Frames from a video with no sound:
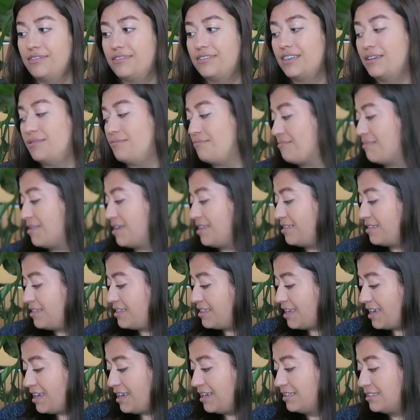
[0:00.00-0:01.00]
some
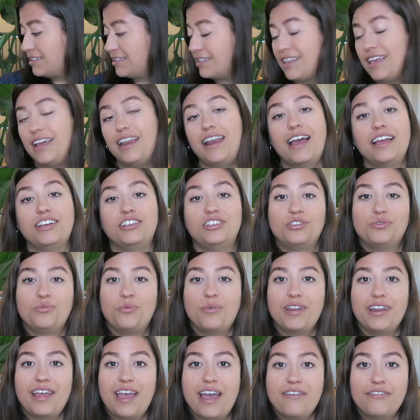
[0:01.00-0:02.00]
things that I just
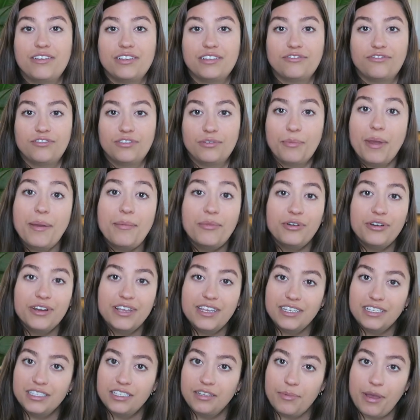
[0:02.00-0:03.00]
want to have as for
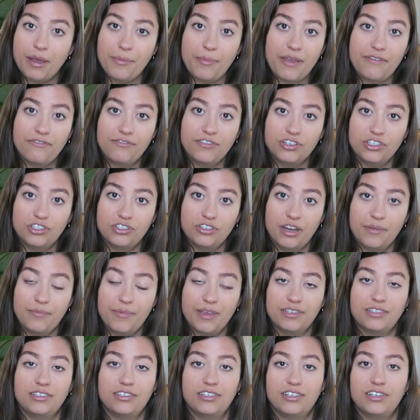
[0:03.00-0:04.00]
memories about my first
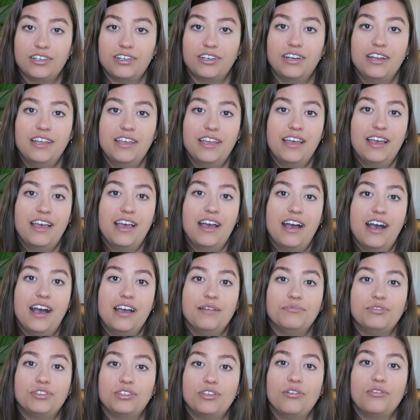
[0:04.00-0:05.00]
trimester.
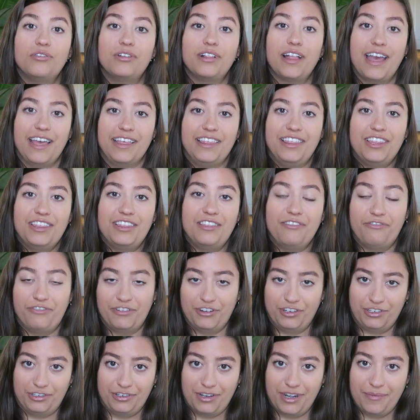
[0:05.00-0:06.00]
I'm so glad that the
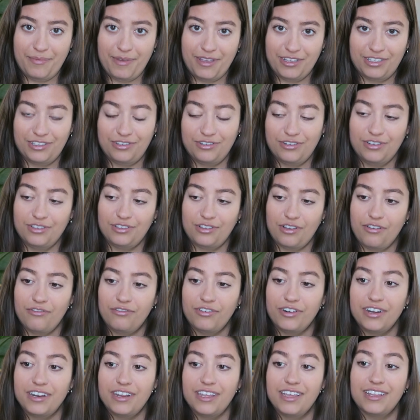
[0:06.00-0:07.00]
first trimester is
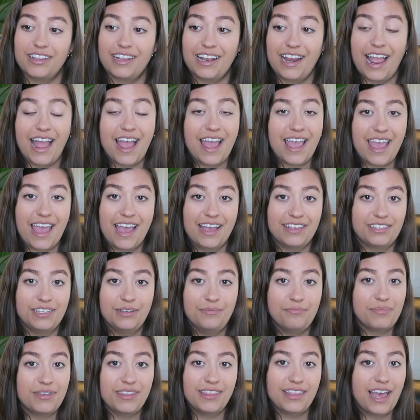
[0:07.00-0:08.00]
over. It, it
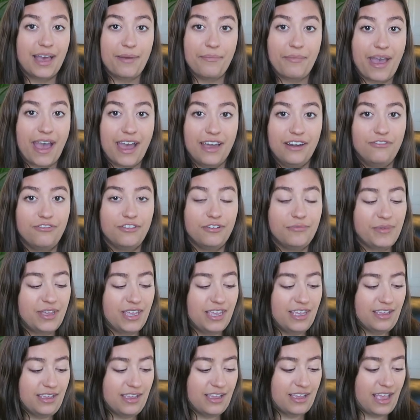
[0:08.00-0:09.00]
hasn't been that bad for
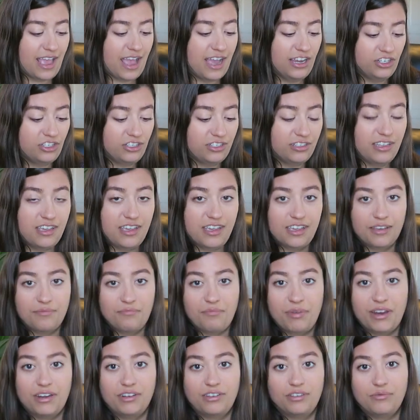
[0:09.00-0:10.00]
me, actually,
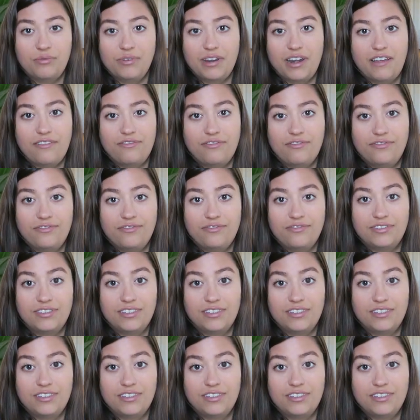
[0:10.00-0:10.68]
compared to what I've